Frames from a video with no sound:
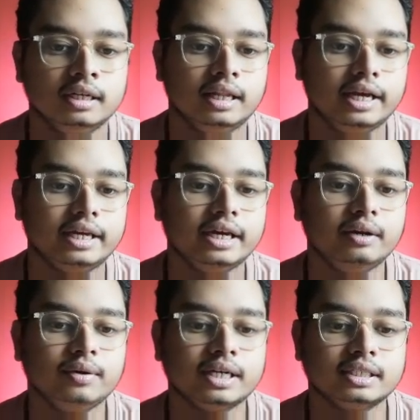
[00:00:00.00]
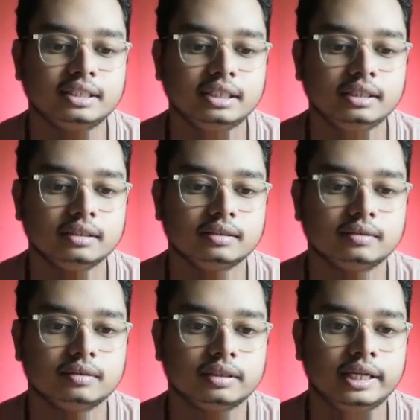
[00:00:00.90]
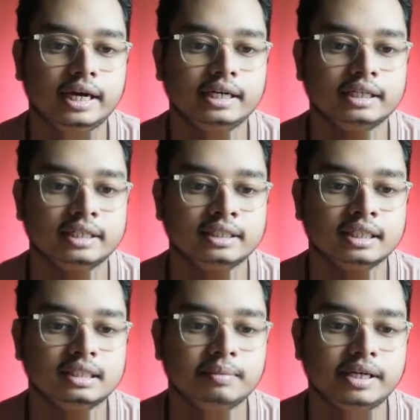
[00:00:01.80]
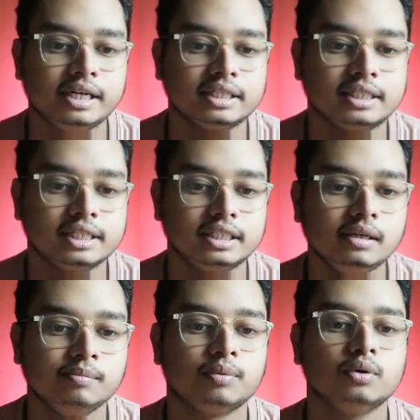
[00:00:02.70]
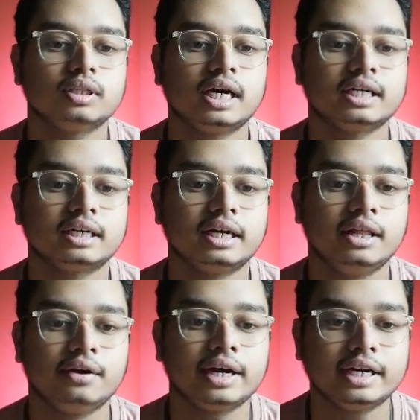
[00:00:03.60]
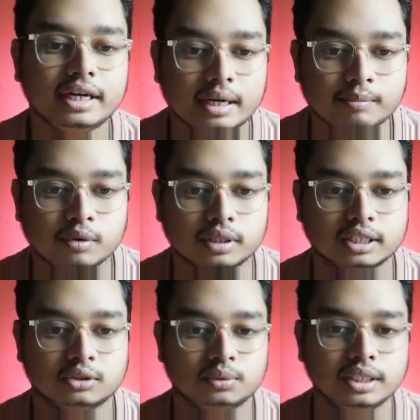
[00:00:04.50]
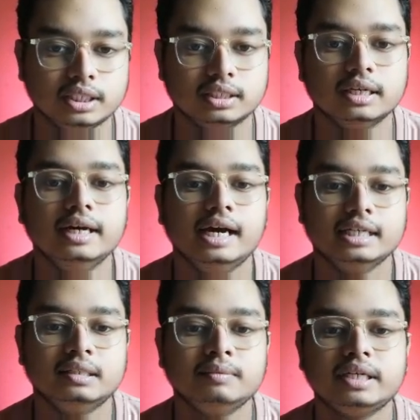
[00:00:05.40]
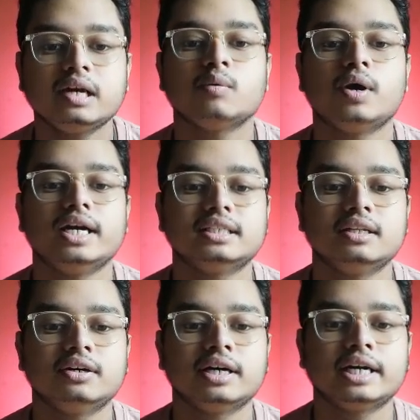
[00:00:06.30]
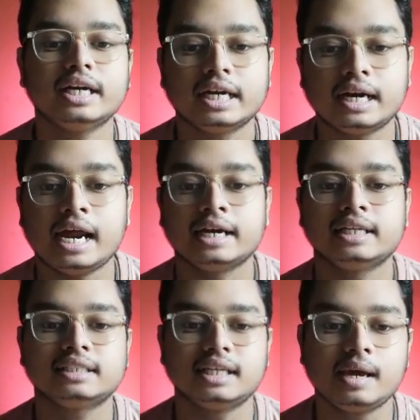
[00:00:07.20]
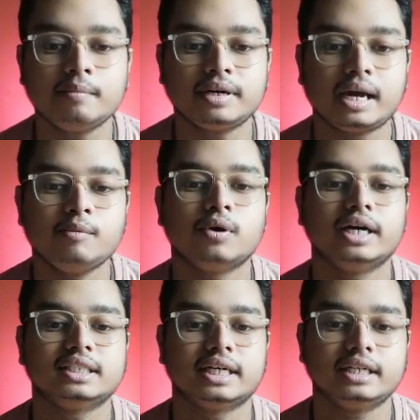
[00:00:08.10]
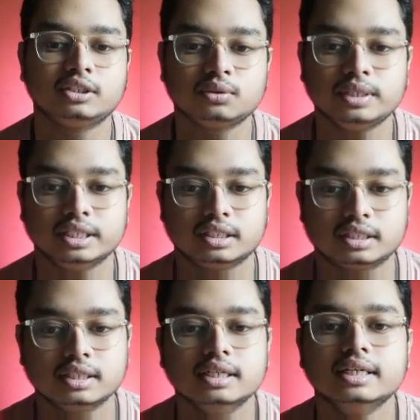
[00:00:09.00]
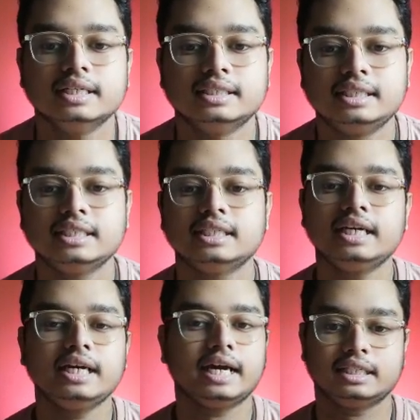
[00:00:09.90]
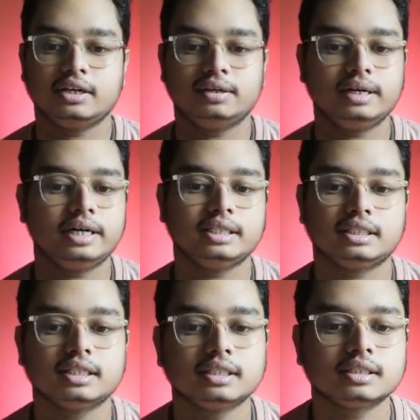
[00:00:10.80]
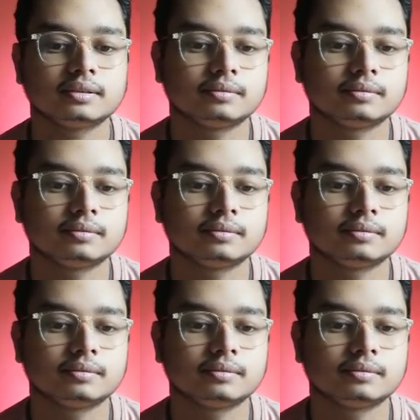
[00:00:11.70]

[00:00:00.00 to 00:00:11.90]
Like here you can see that this is a symmetric stretching, both are elongated and both are squeezed. Asymmetric, one is elongated and at the same time one is getting squeezed. Scissoring, as I already discussed.